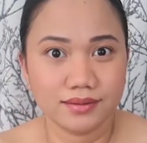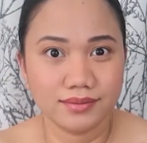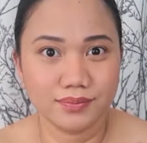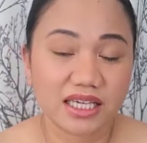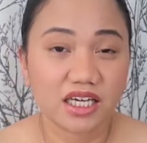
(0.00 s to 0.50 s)

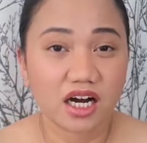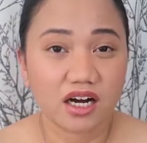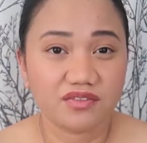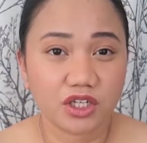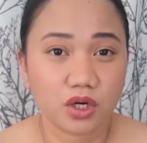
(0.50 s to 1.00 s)
Speaking
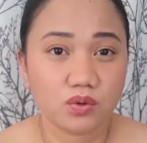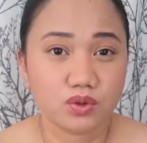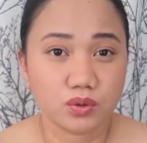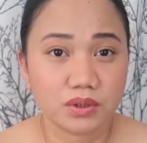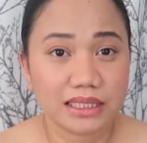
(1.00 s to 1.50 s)
of, you know,
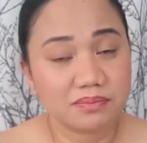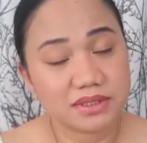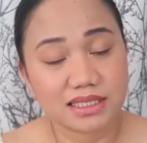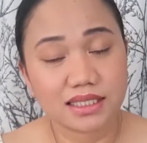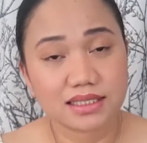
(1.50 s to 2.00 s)
nude
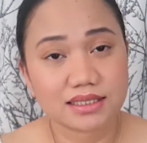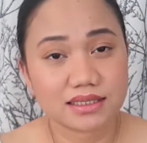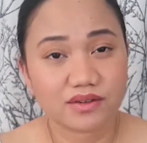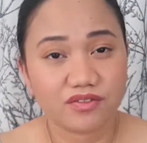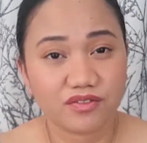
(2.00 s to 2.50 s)
lipsticks,
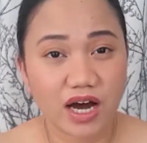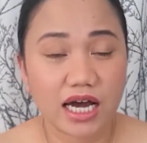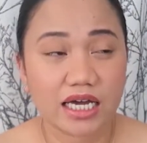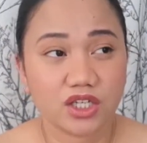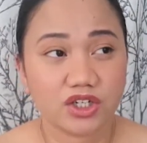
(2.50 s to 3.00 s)

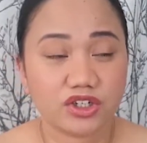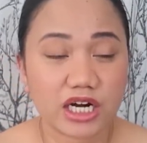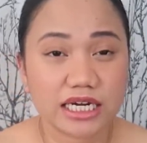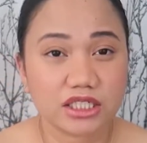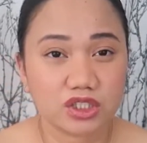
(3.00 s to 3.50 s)
find your
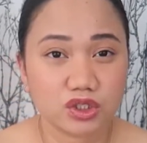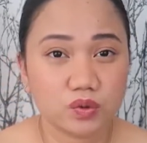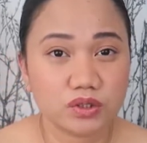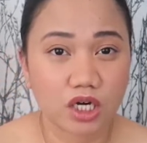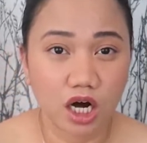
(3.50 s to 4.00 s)
right
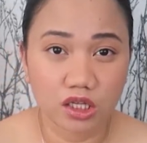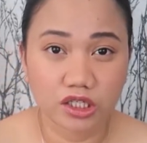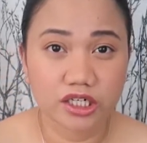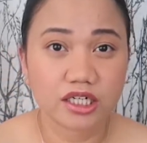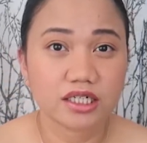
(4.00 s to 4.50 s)
nude
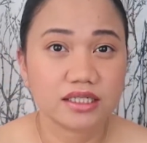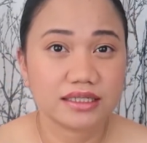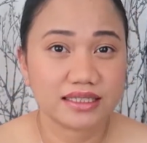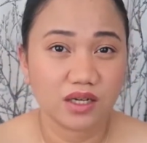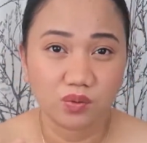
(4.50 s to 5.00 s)
color
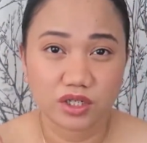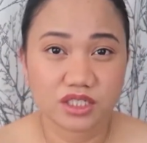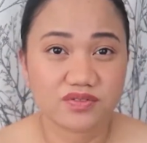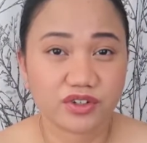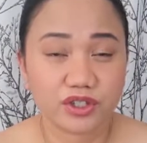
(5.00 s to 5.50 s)
that
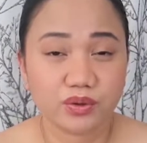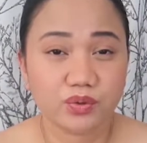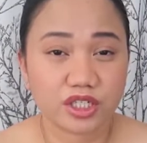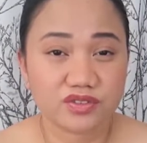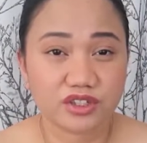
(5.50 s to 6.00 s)
works for you,
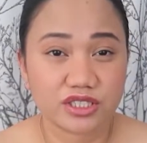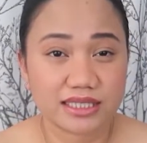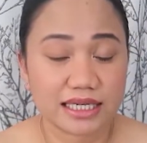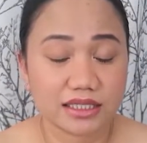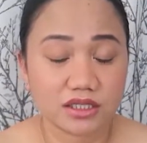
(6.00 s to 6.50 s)
works for your
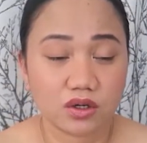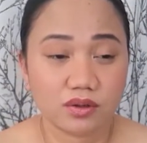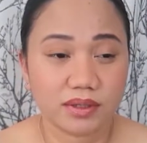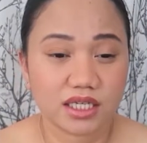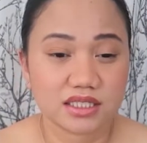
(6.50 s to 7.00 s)
skin
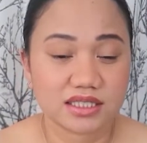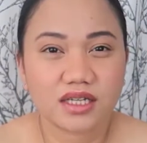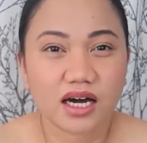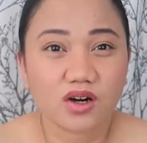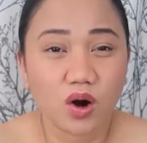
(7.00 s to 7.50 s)
tone, because
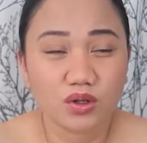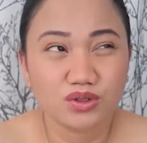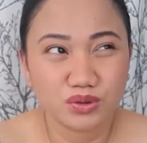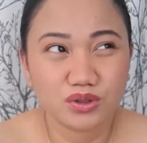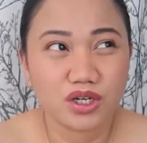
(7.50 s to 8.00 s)
not all
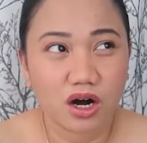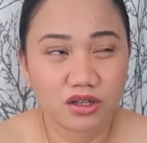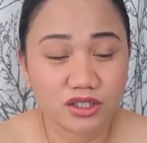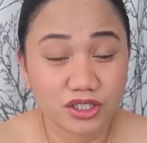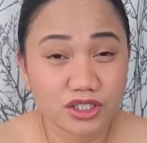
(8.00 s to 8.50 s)
nude
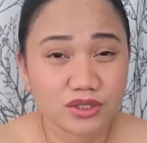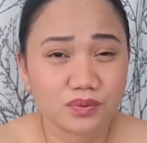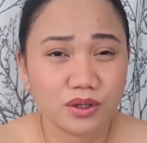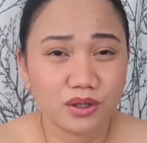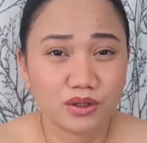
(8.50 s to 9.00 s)
colors
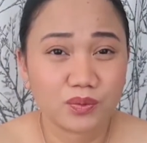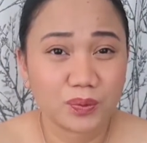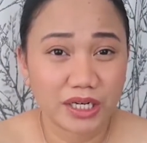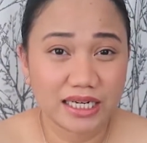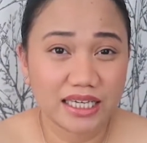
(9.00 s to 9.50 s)
will look
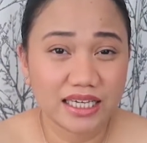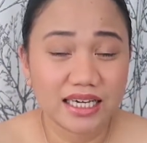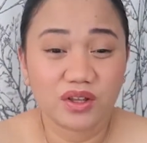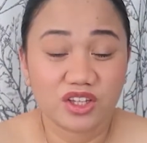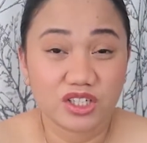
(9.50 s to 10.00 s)
pretty
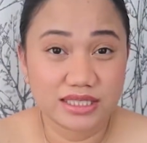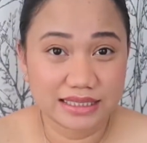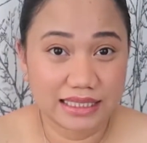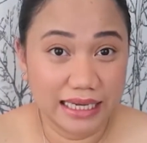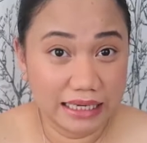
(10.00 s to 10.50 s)
with your
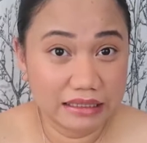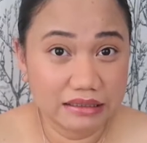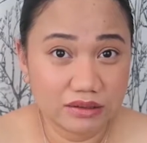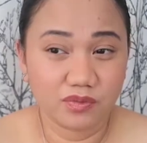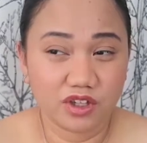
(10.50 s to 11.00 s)

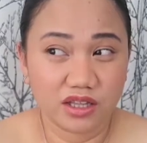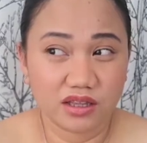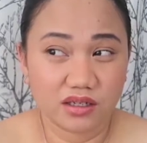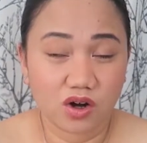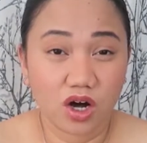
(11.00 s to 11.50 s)
skin, with
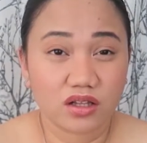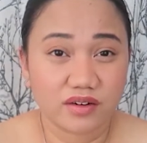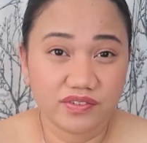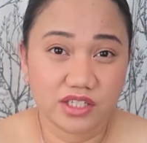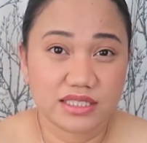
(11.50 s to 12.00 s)
the color
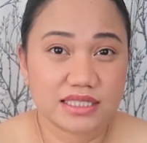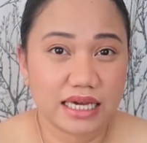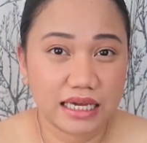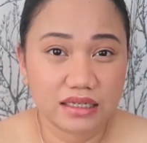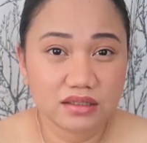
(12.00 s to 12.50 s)
of your
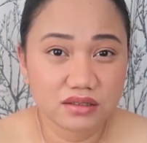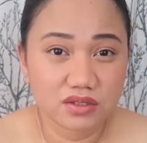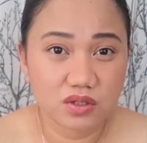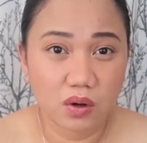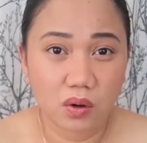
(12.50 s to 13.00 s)
skin.
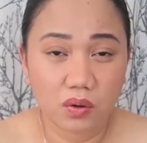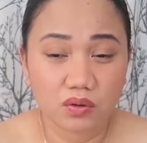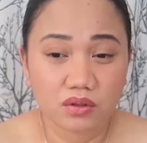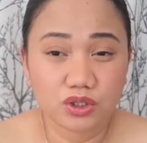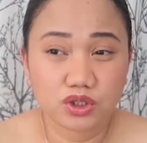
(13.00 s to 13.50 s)
So
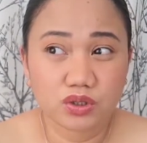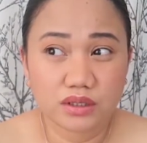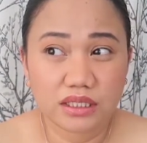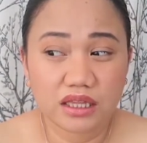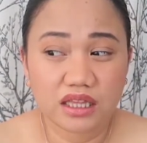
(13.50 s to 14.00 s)

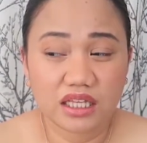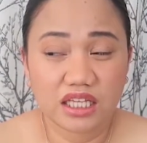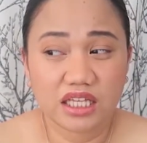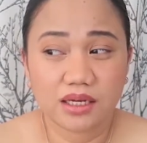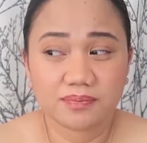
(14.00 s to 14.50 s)

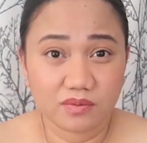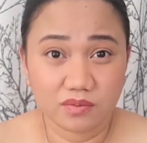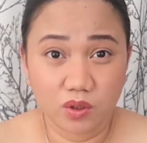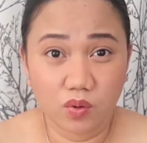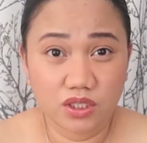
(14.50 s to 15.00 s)
usually
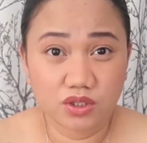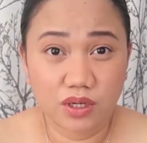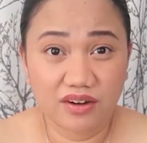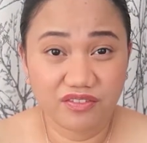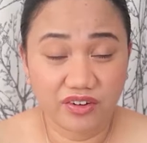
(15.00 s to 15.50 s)
the ones who
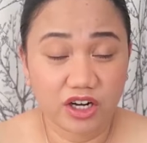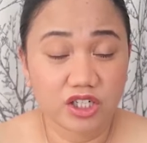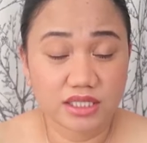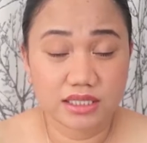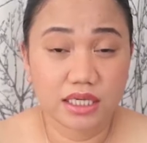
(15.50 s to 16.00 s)
have
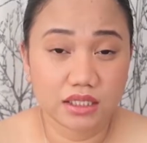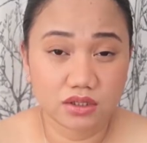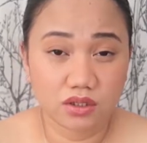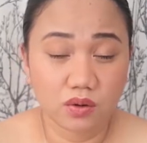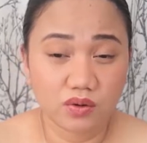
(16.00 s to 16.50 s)
fair skin
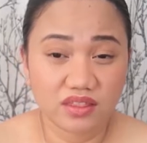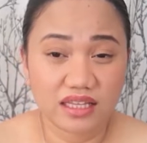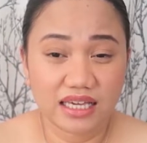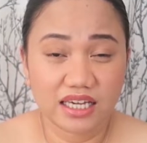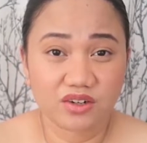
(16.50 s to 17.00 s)
tone,
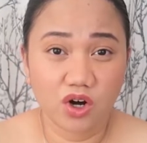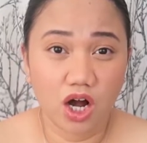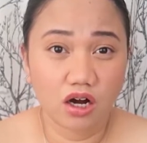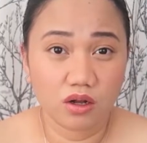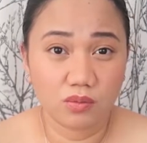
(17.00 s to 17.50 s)
they can
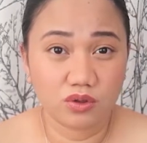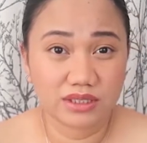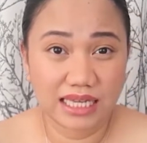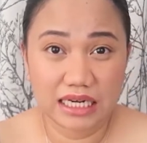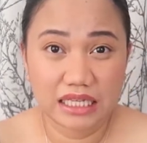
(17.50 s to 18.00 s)
rock
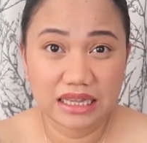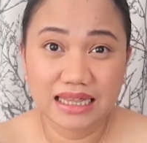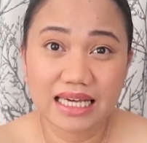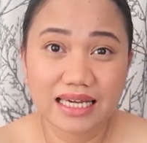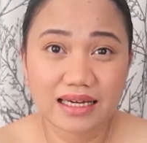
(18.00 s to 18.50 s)
almost
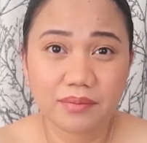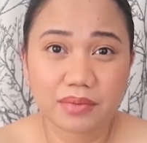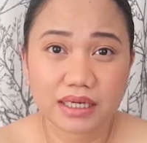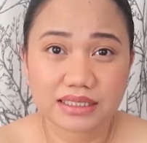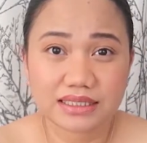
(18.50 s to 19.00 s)
anything.
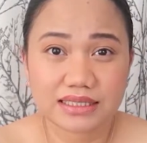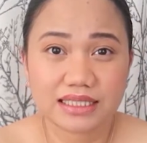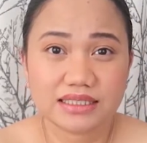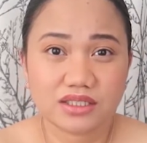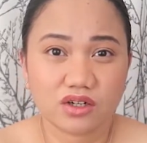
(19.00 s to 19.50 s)
But
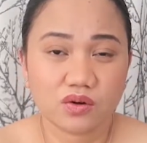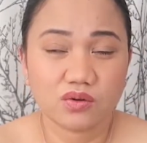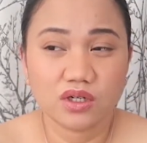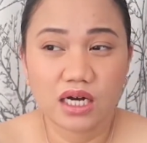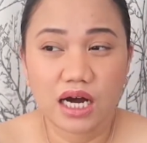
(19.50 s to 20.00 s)
since, you
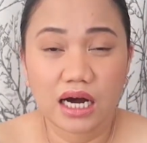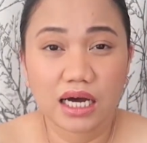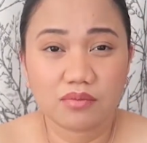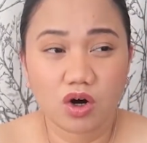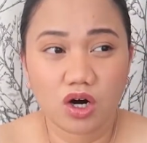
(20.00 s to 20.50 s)
know,
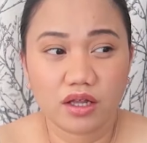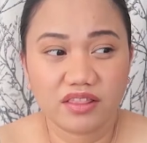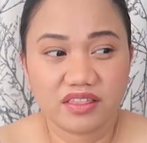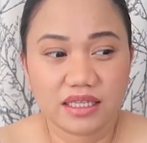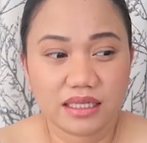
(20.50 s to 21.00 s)
I'm
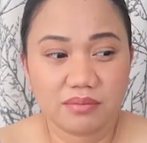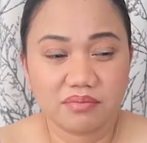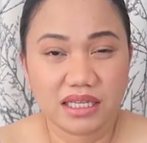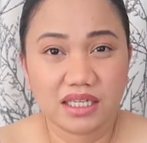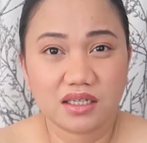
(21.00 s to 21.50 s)
on the
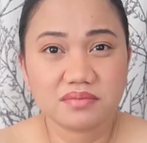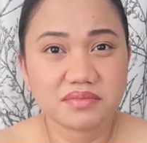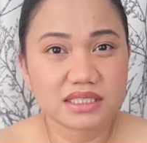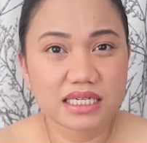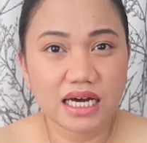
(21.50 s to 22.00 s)
medium
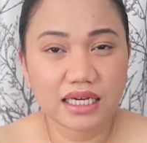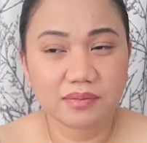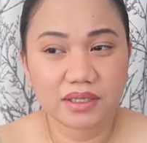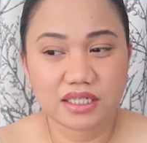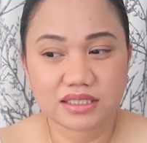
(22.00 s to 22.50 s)
side
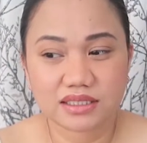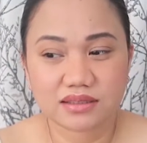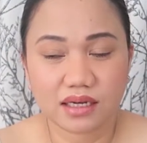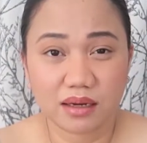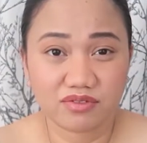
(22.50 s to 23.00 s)
because
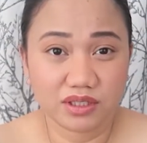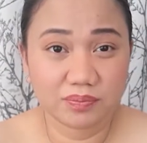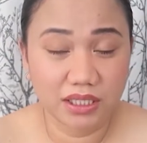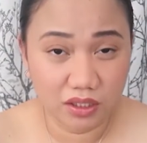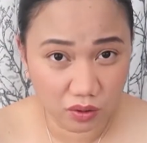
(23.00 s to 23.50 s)
I'm
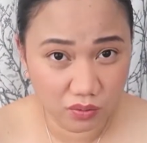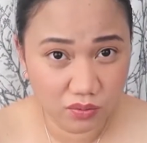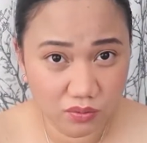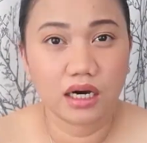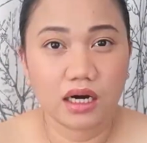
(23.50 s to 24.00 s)
Filipino,
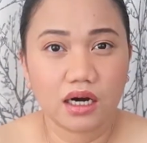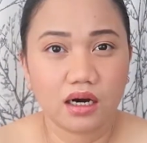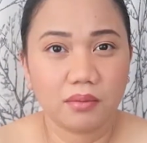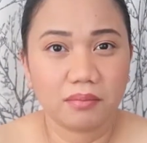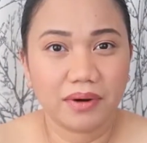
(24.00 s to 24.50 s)

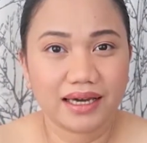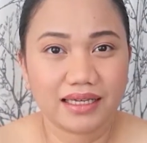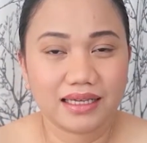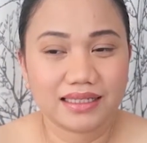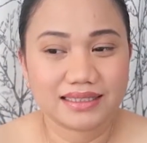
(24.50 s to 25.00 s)

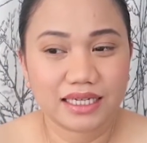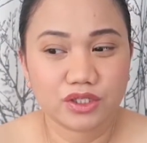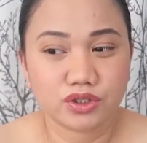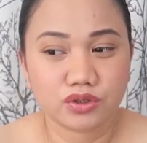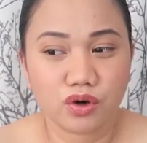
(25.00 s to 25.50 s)
I
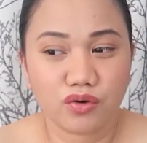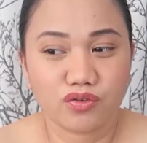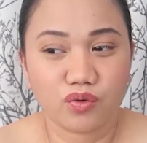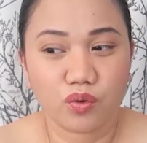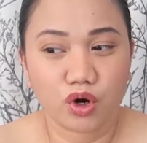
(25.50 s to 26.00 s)
tend to go
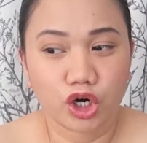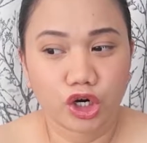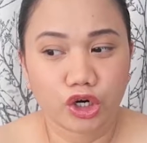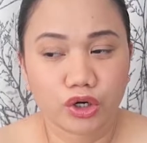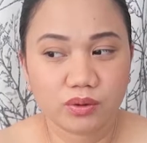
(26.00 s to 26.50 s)

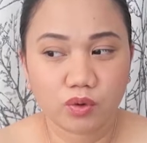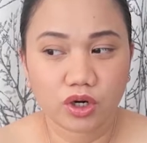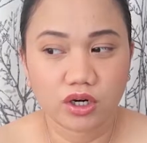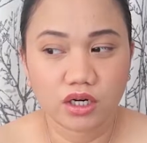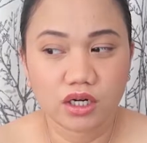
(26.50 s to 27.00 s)
for the
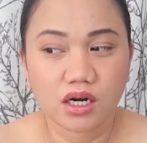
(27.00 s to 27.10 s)
more